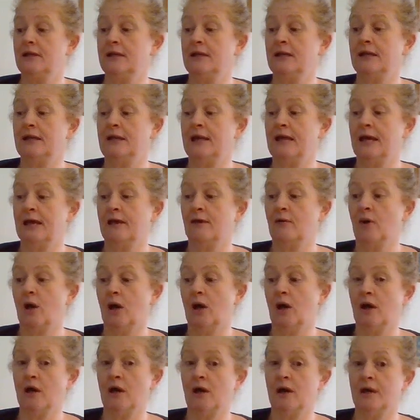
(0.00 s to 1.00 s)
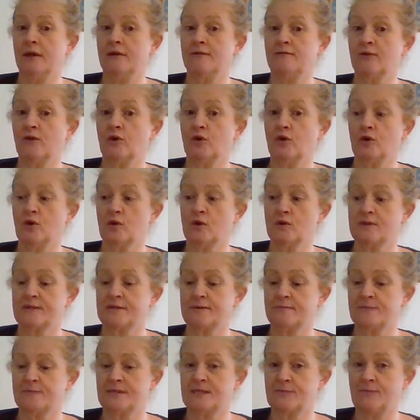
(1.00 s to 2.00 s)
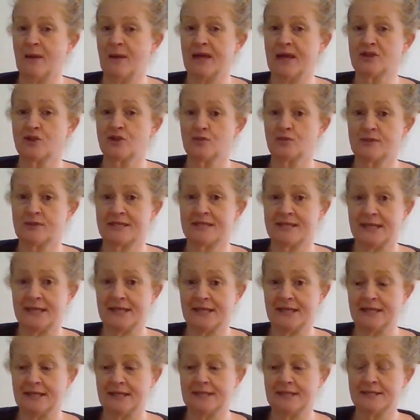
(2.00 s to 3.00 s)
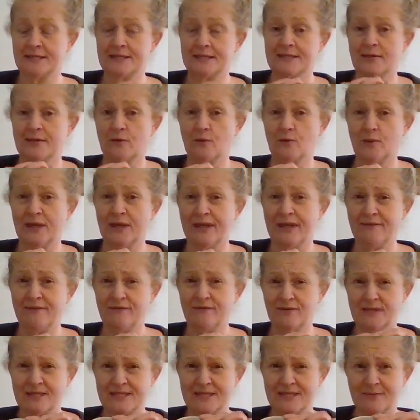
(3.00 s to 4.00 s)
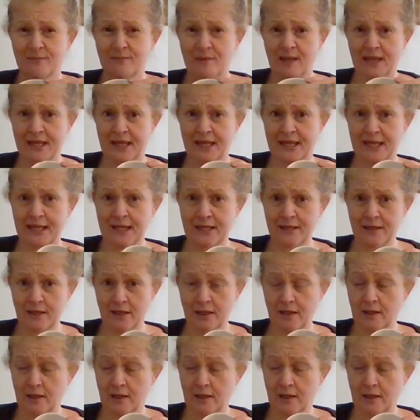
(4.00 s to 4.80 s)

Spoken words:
Now, I've got some special seeds that were given to me